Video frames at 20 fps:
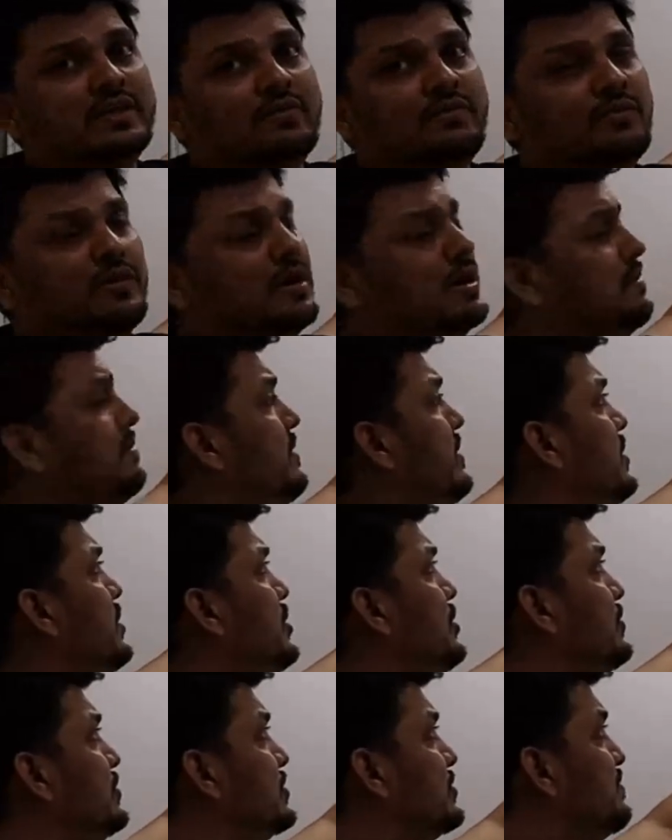in the verb,
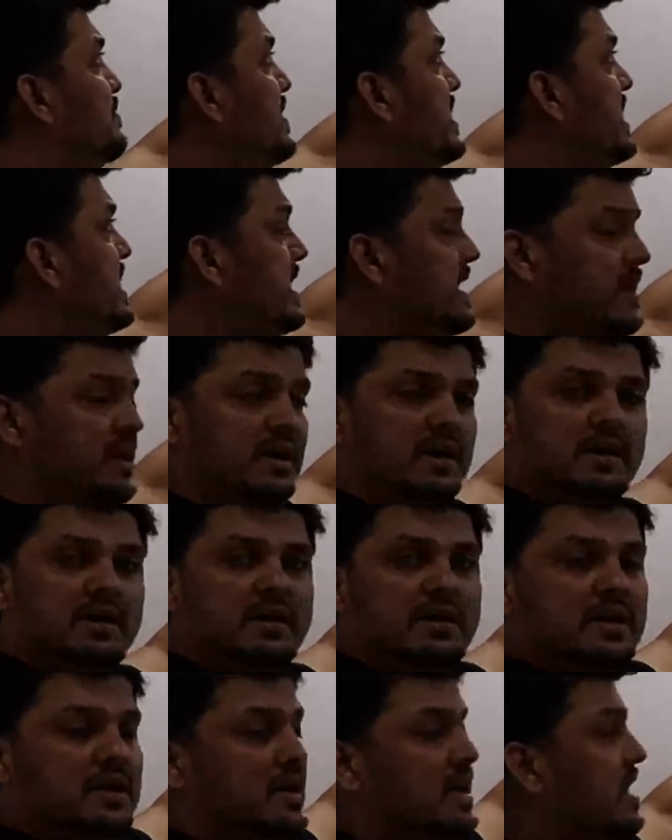use
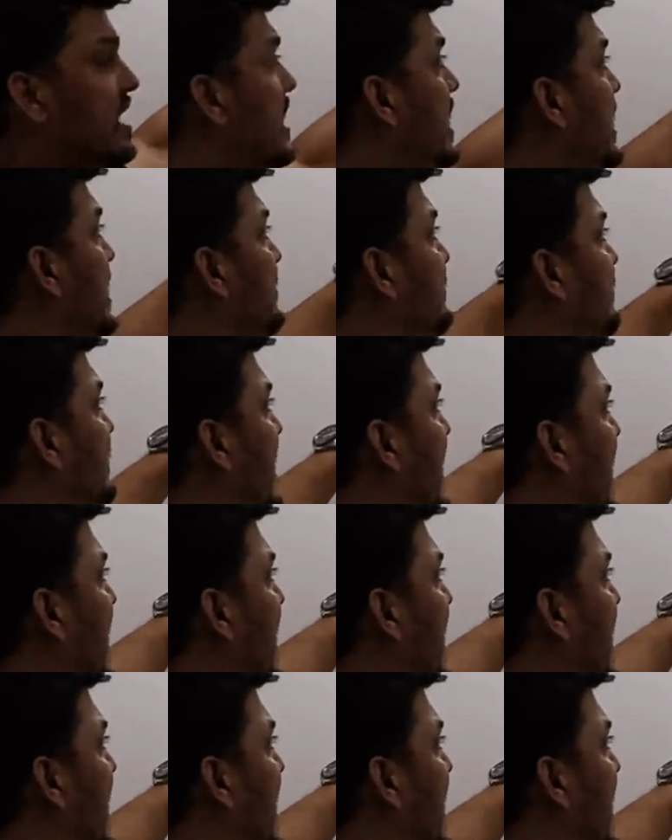being. And if it